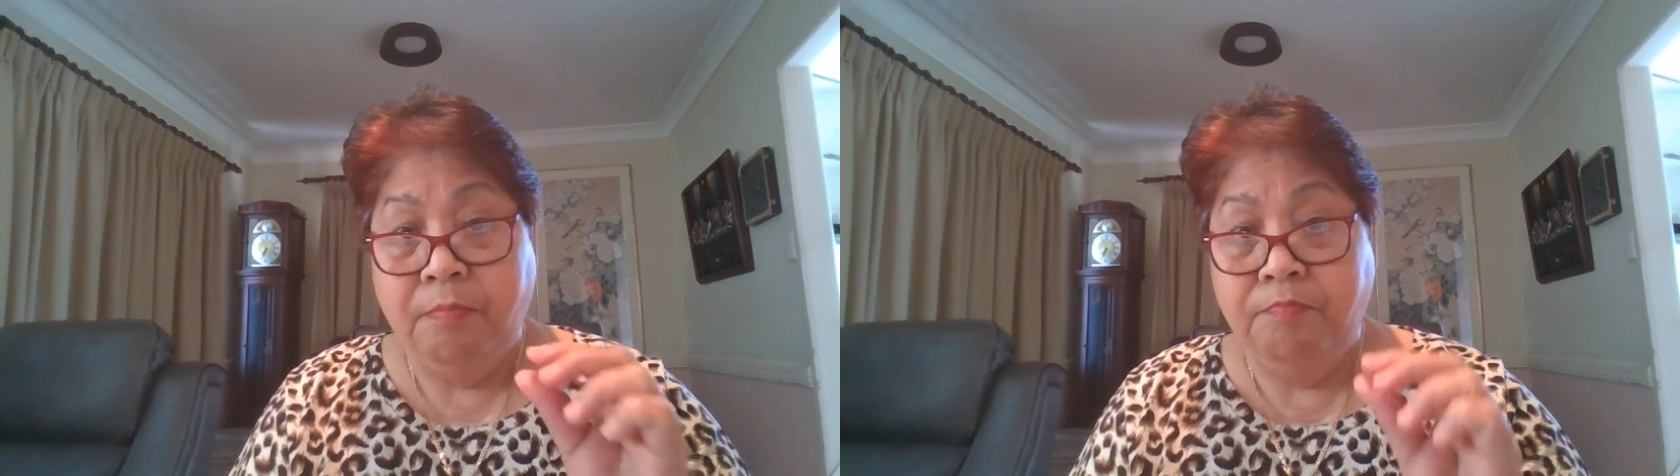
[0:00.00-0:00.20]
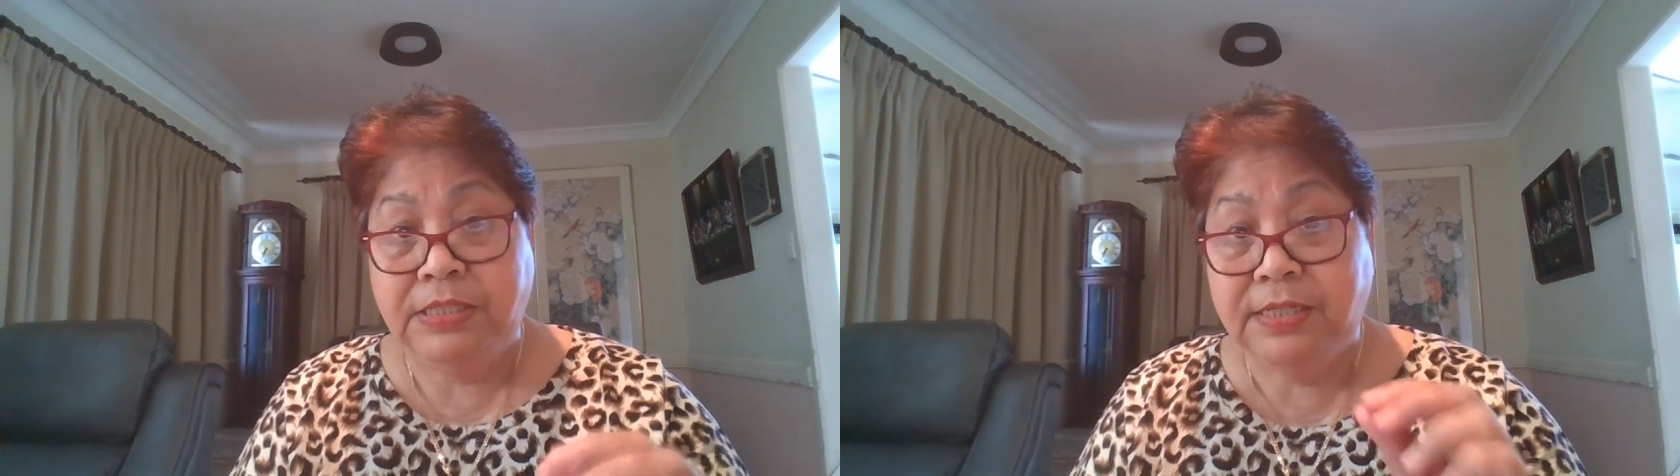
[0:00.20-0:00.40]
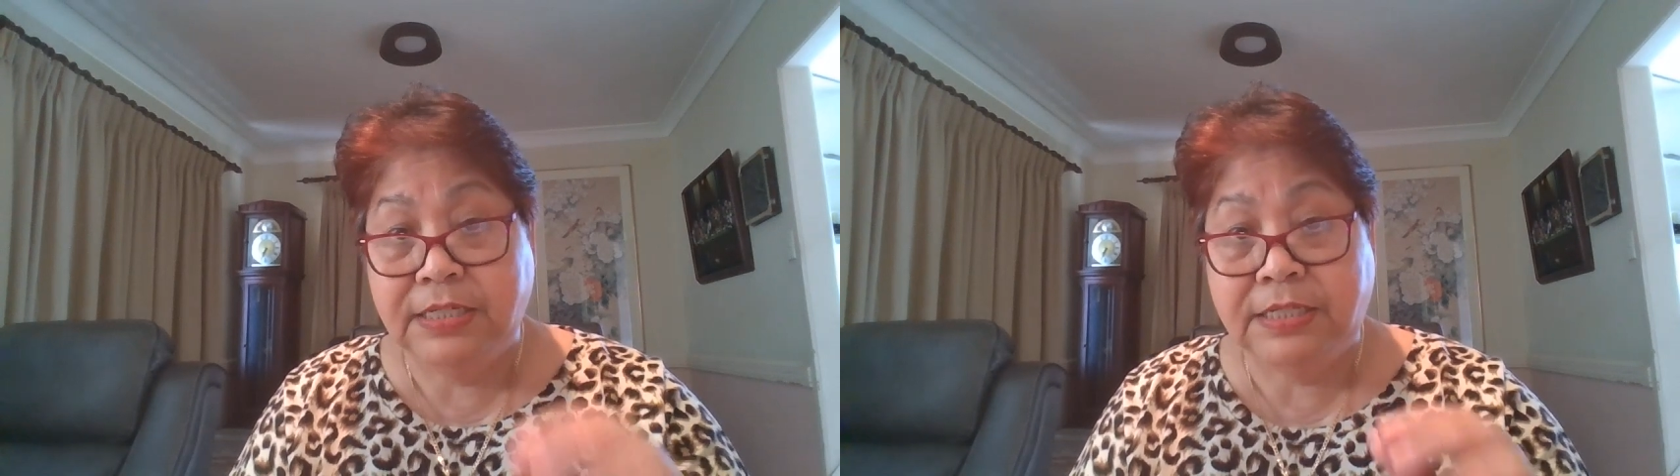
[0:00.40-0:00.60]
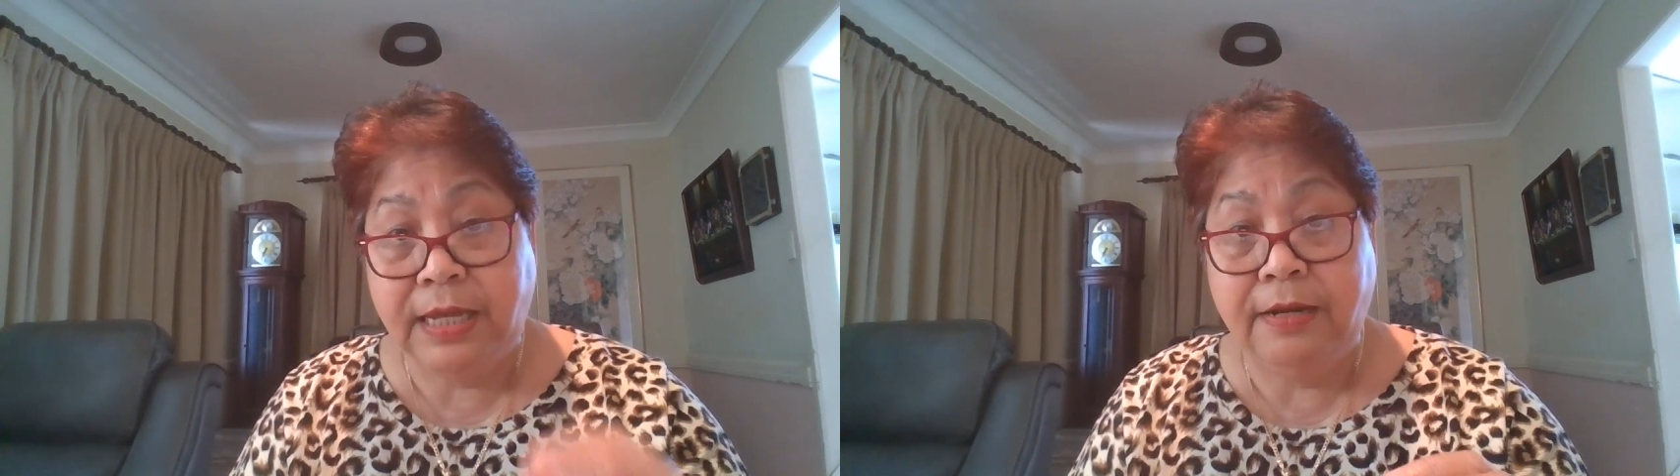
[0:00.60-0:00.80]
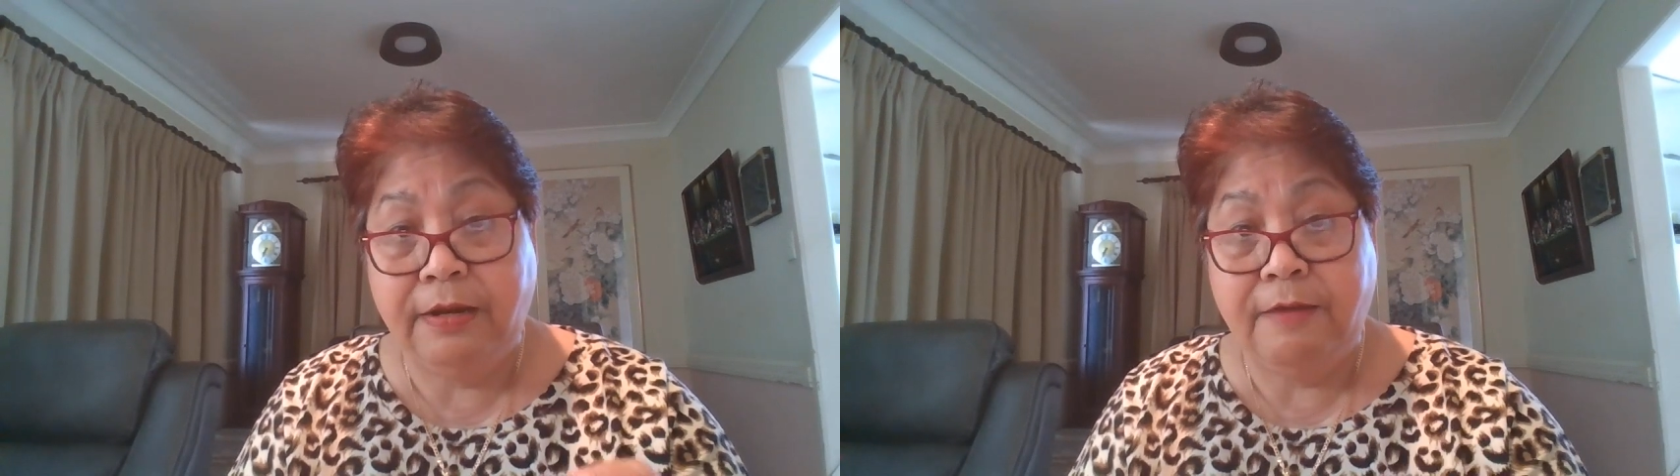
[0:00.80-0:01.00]
Mr.
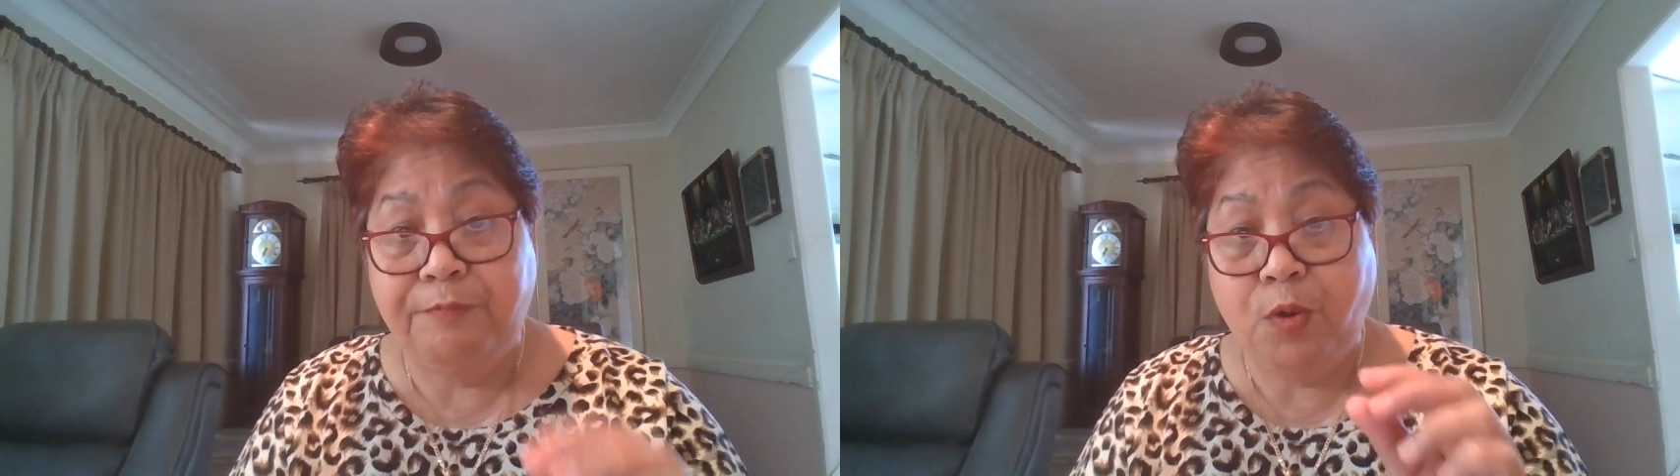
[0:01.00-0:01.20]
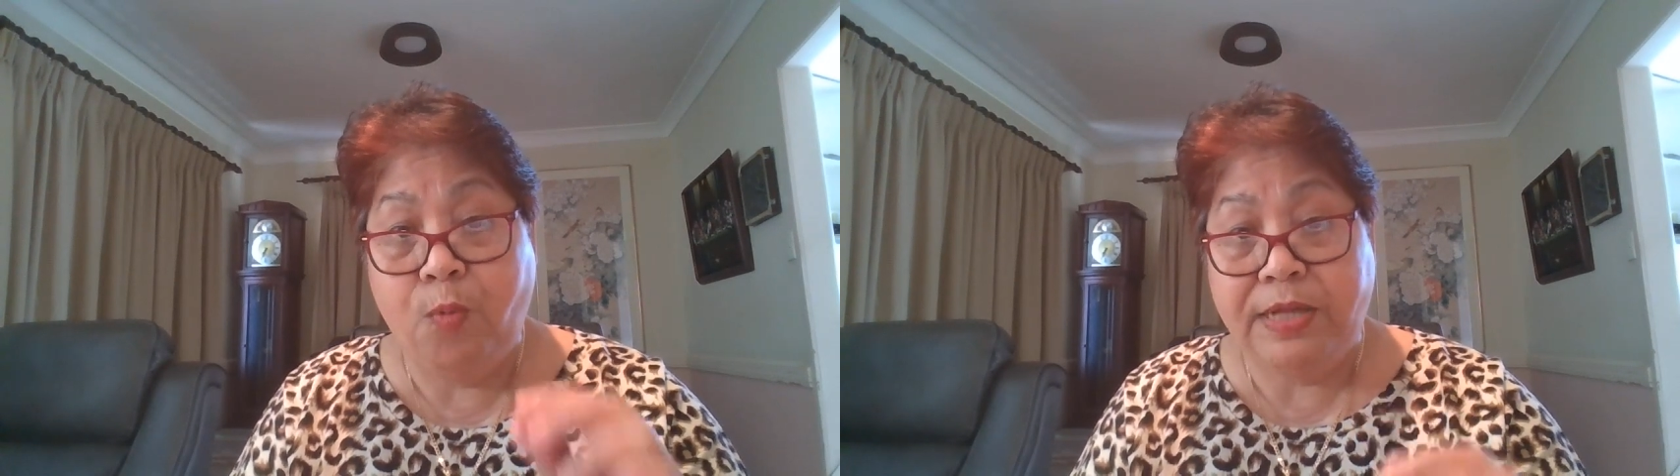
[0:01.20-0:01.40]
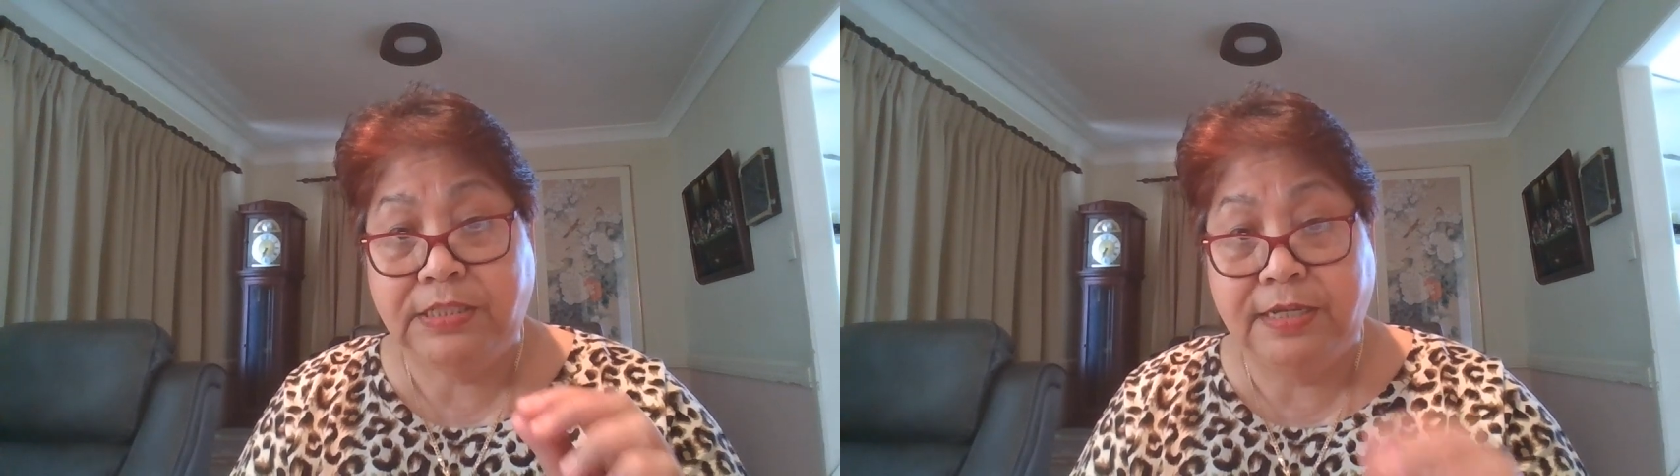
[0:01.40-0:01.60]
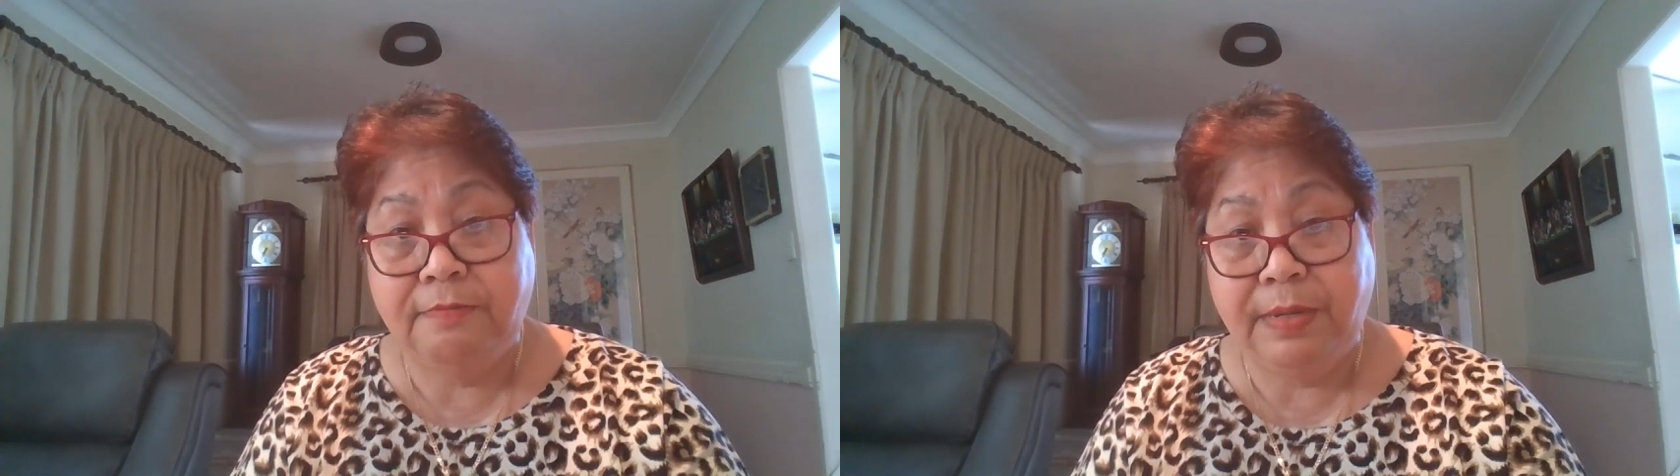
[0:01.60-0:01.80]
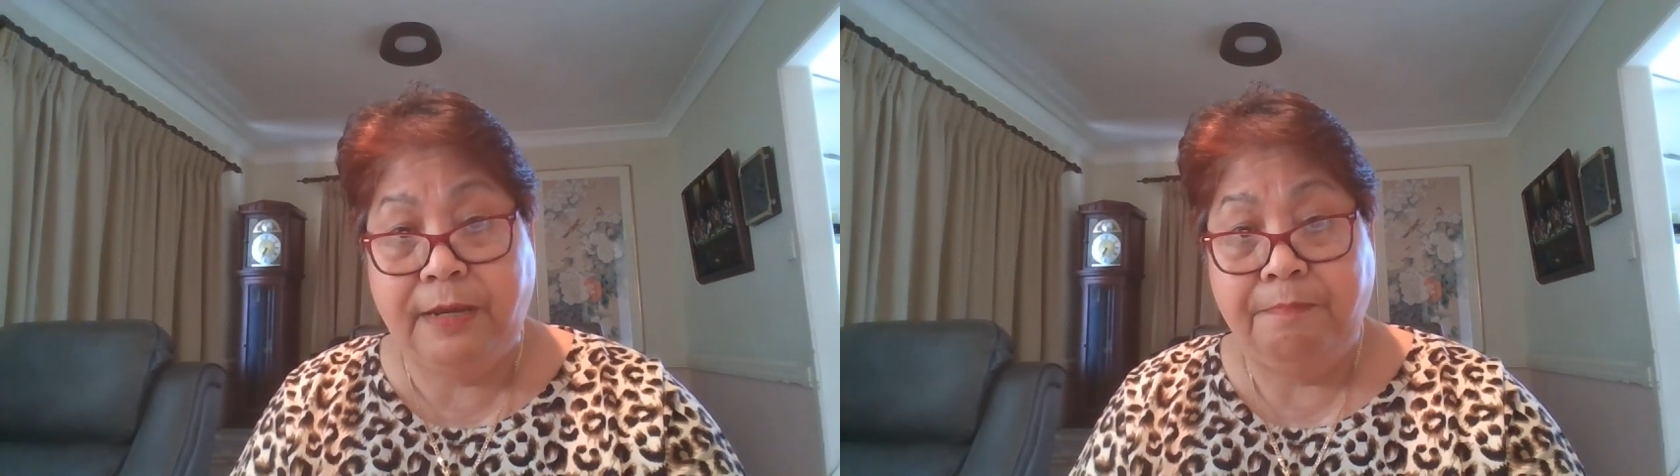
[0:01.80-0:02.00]
Seller, if you're
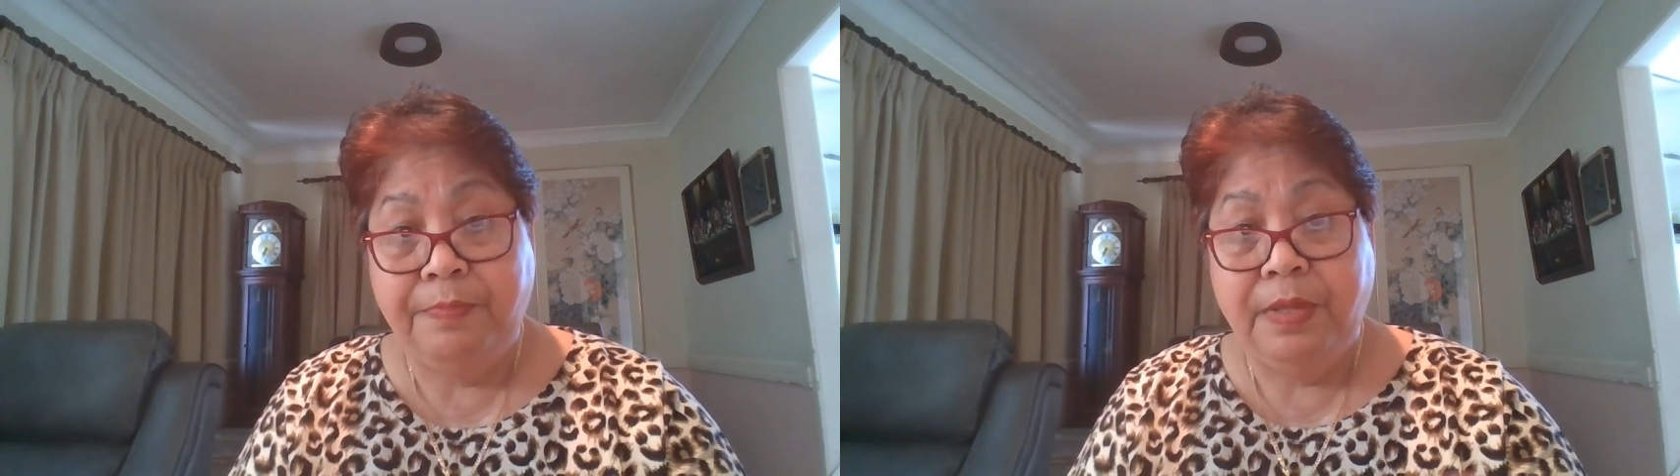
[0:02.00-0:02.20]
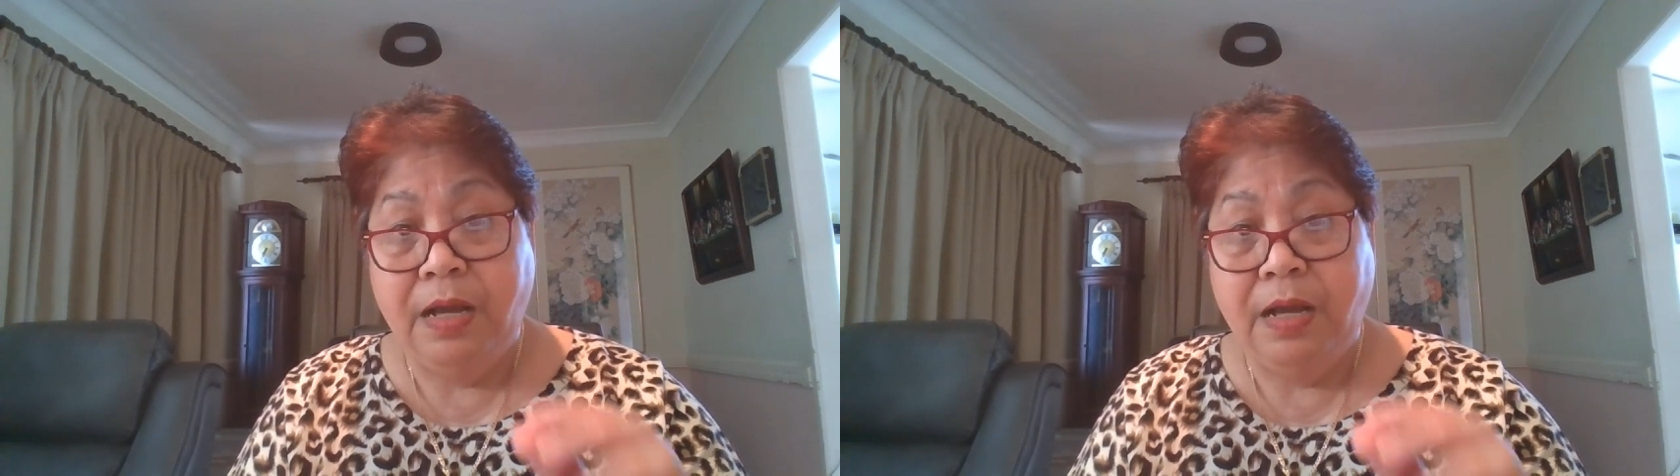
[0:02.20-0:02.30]
watching me,